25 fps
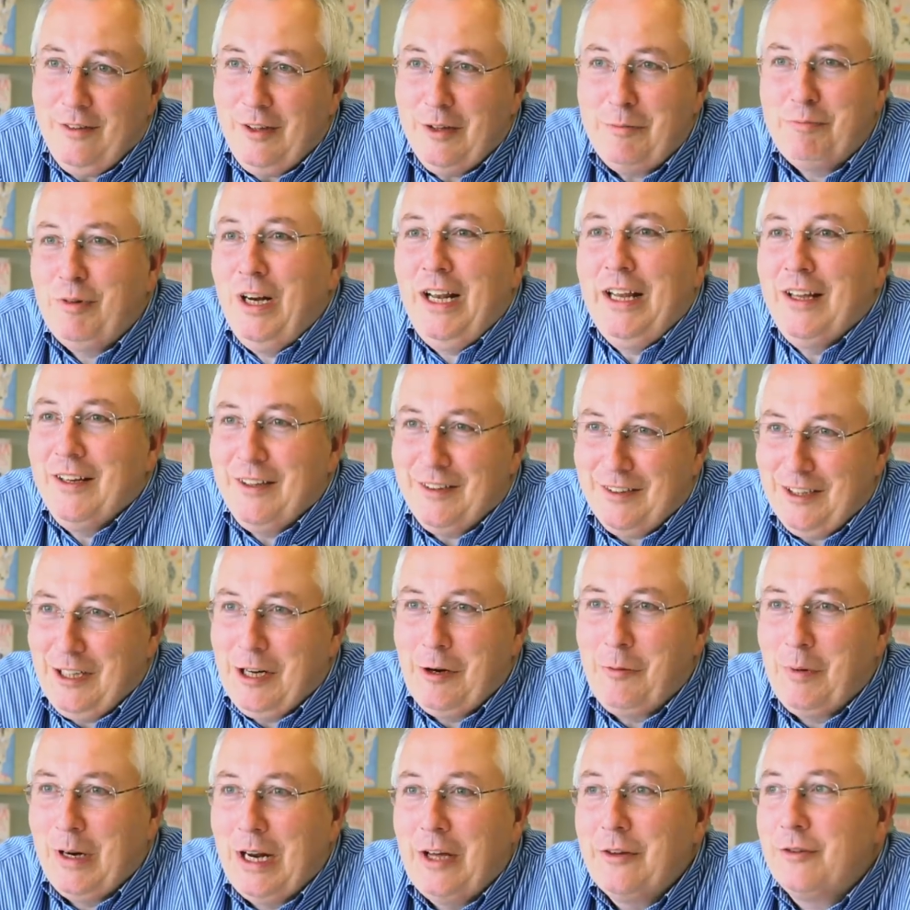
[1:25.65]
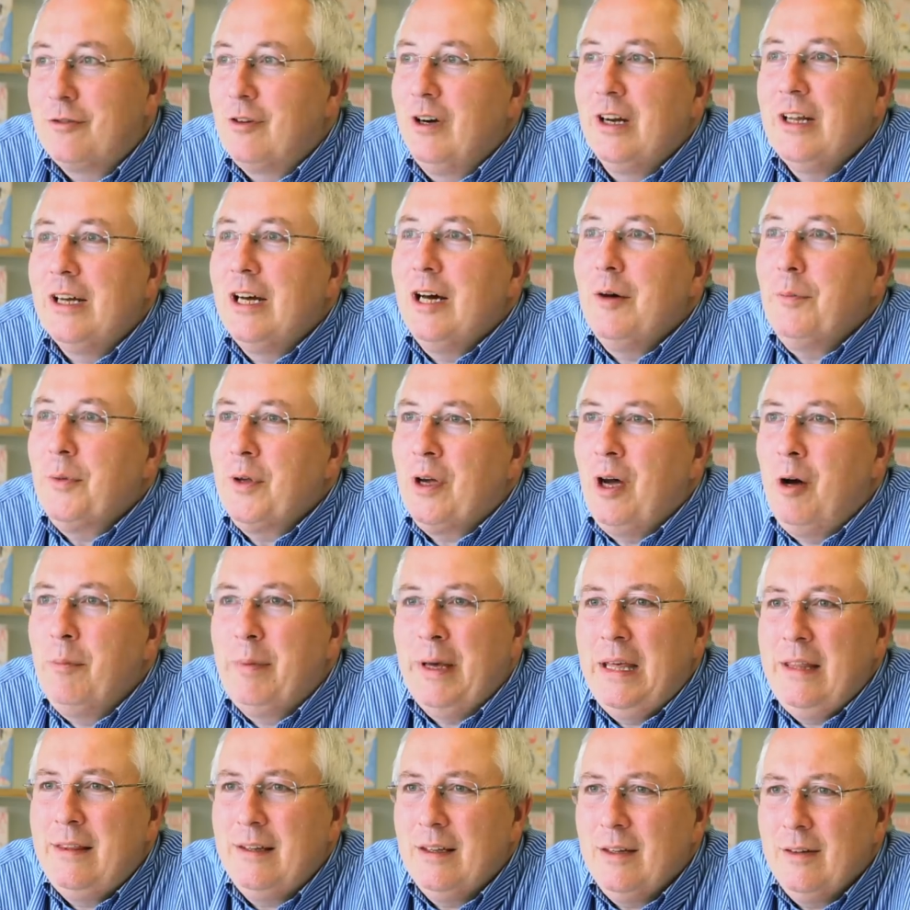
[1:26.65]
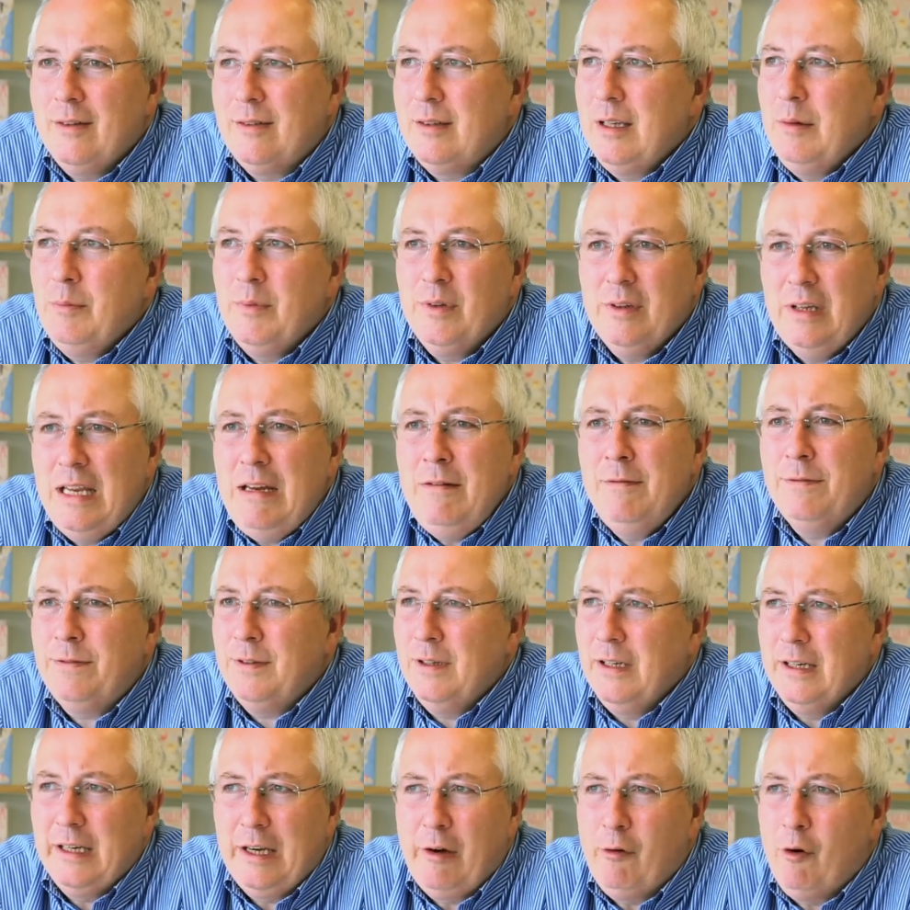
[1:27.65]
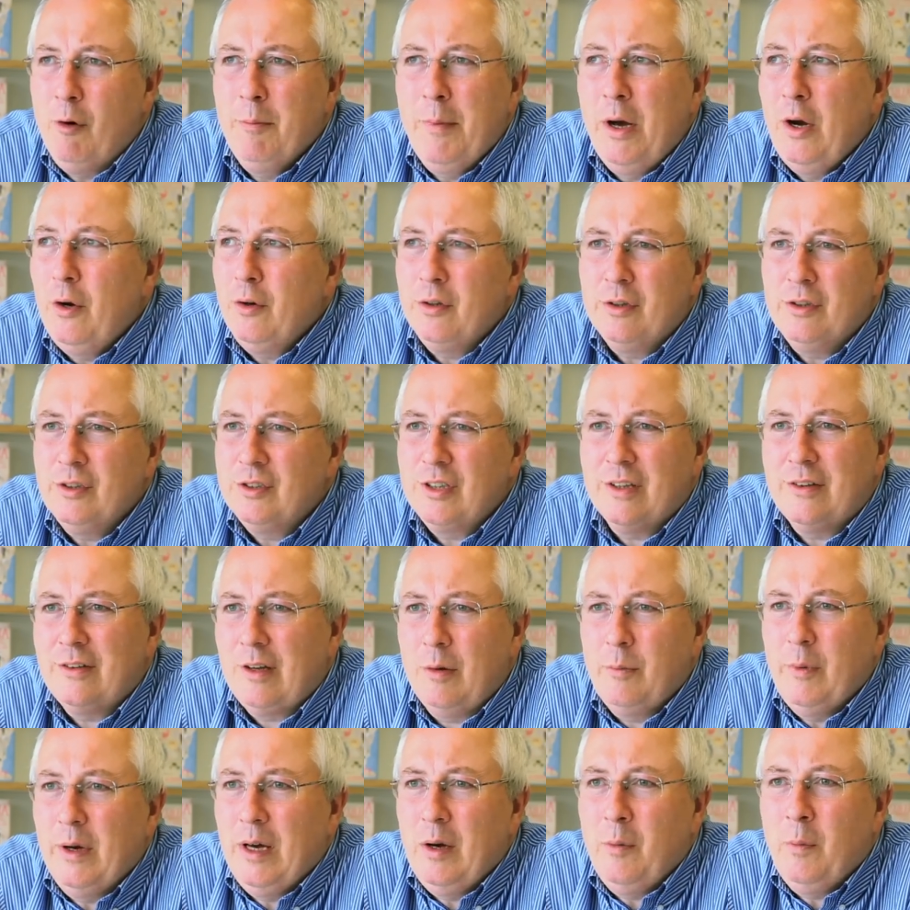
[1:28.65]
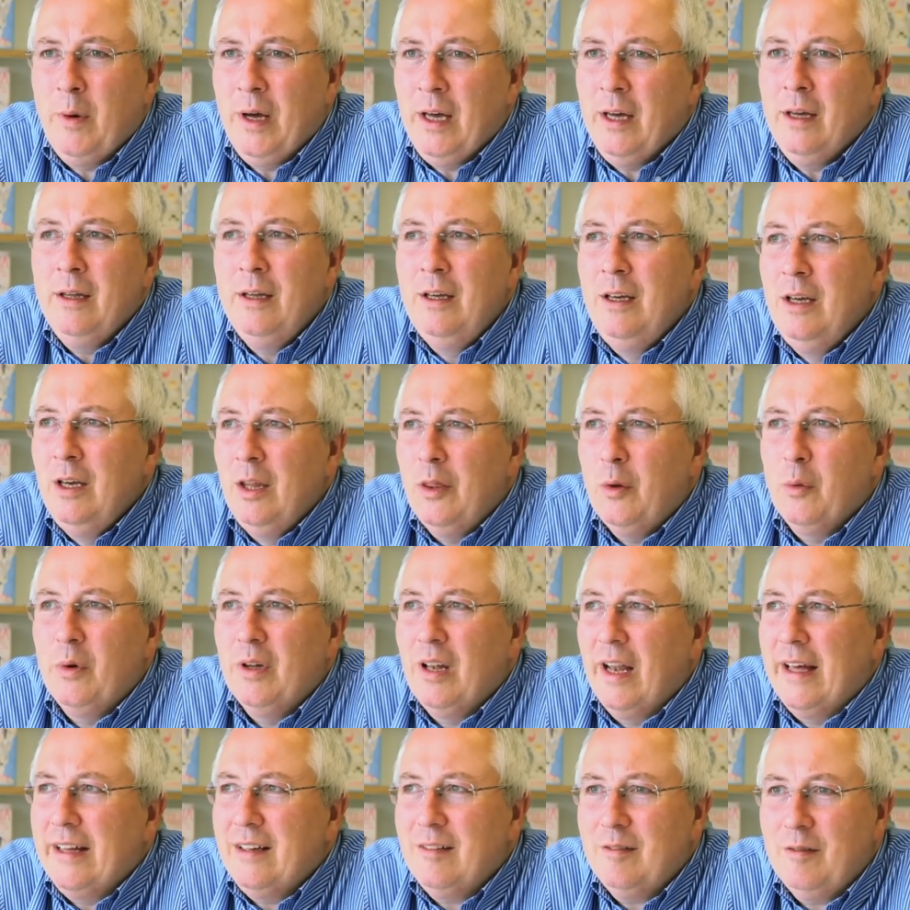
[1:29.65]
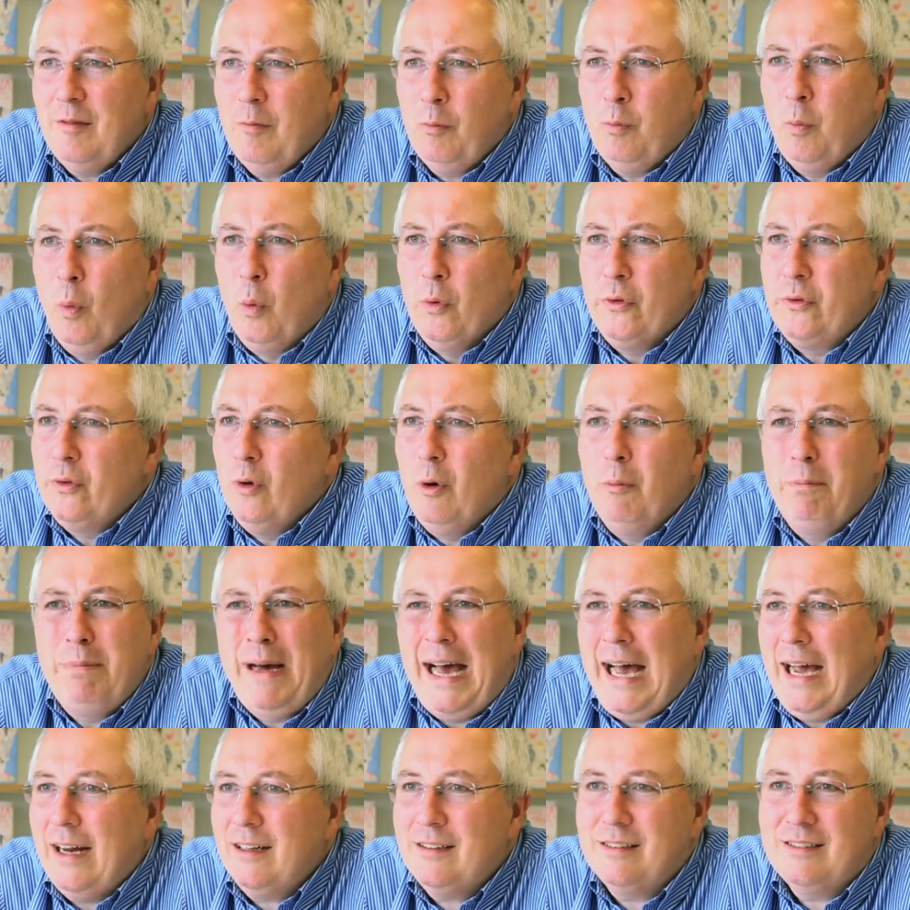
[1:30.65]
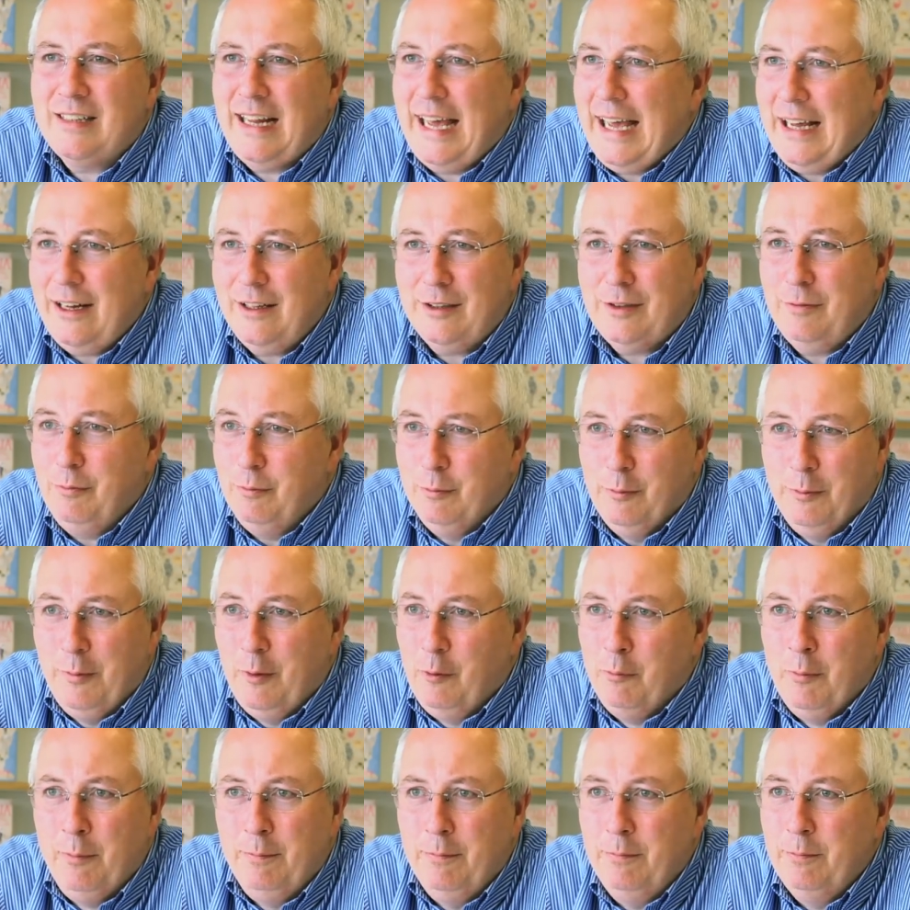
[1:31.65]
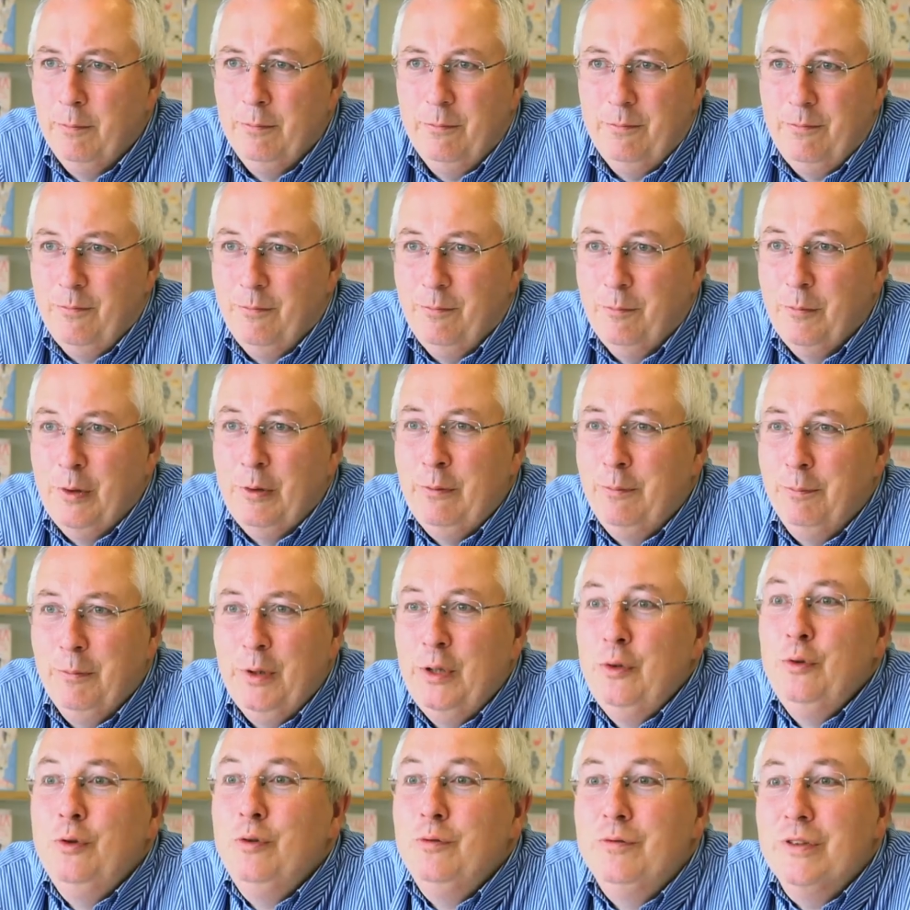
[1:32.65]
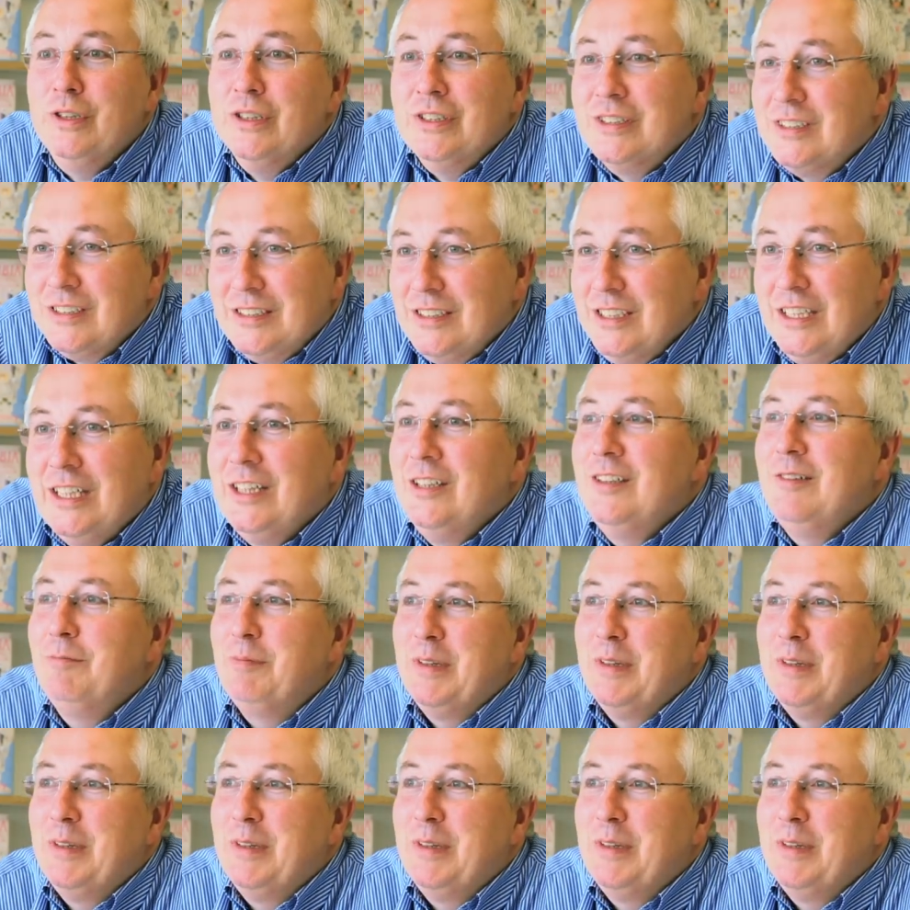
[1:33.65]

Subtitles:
It's brilliant. You know, when I was growing up, the Carpathians seemed infinitely remote and just somewhere where there were like Warsaw Pact tank maneuvers, you know.